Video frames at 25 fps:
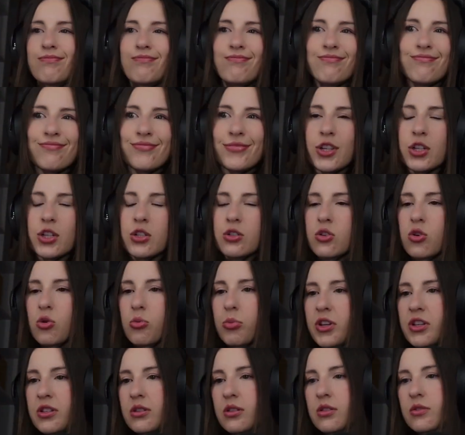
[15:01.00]
there's no
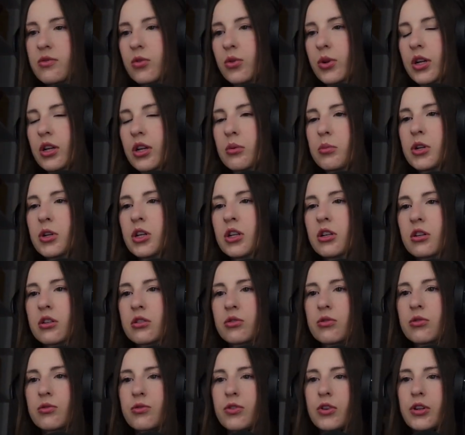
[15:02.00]
basis for recommending a
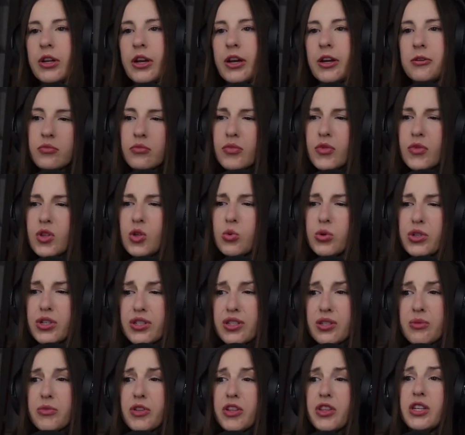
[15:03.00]
gluten-free diet, which is
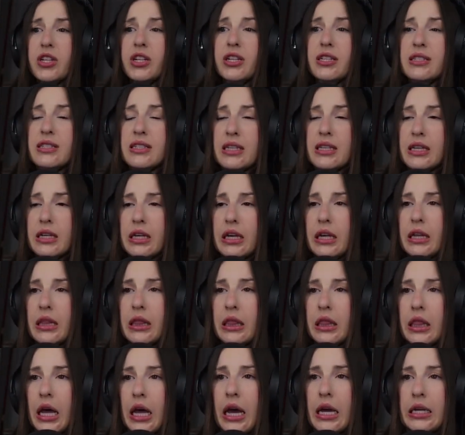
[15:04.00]
something that I see a
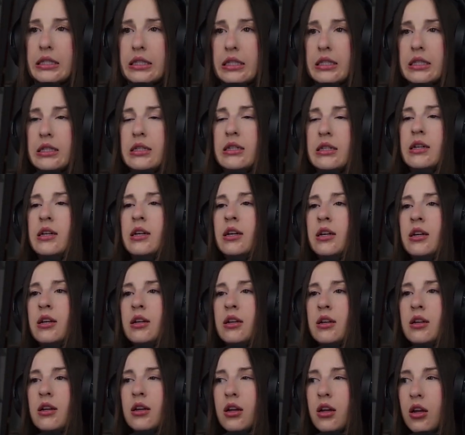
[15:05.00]
lot
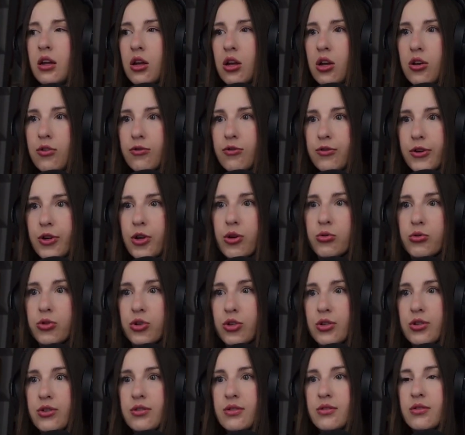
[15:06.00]
of
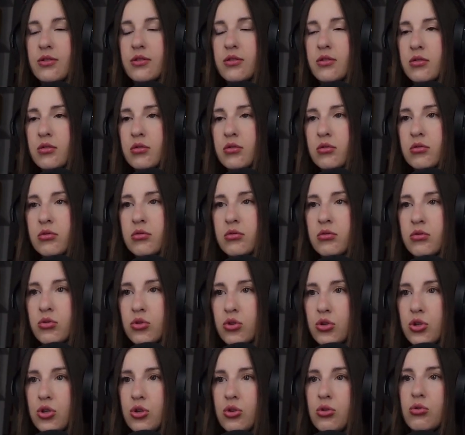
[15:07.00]
coaches
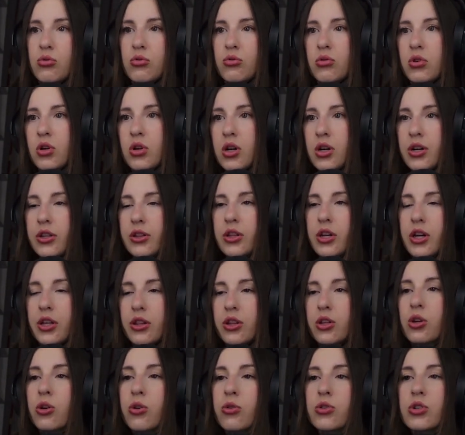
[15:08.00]
do online. The
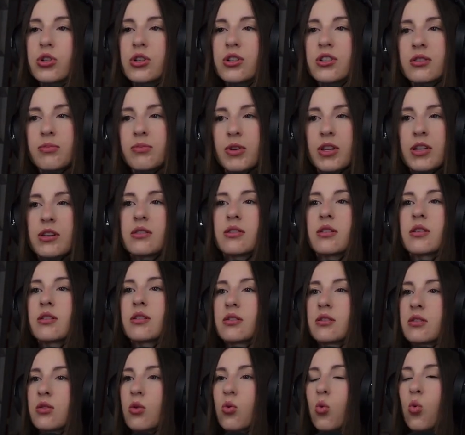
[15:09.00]
coaching space
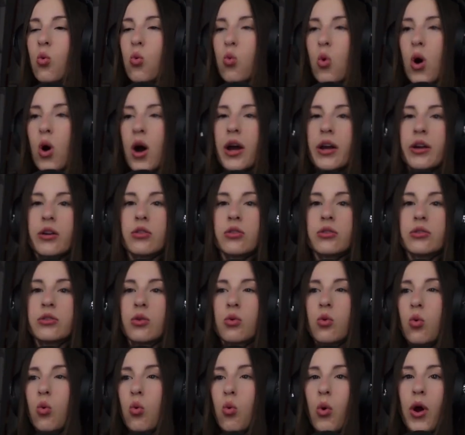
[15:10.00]
is the wild
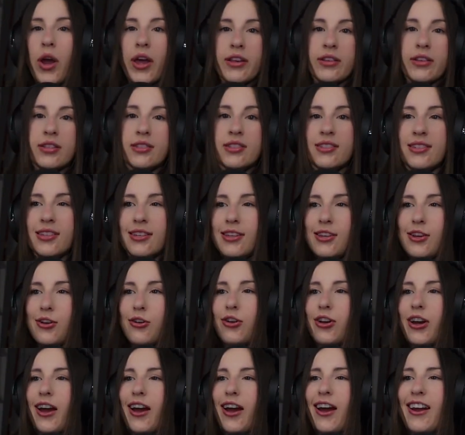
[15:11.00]
west, you
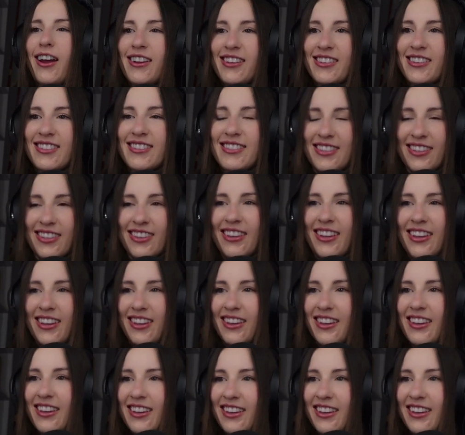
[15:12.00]
guys. Like,